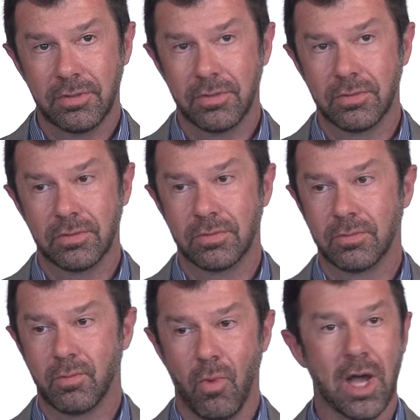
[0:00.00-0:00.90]
who
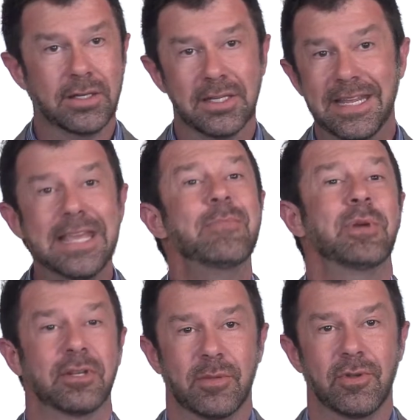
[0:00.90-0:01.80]
want to keep
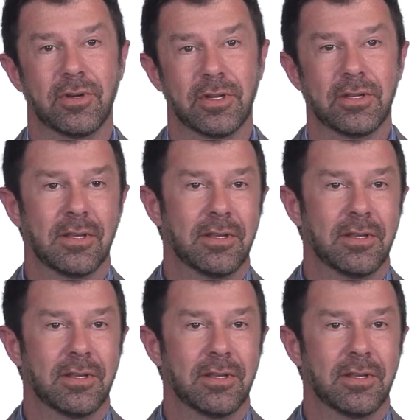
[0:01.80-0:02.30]
it a community.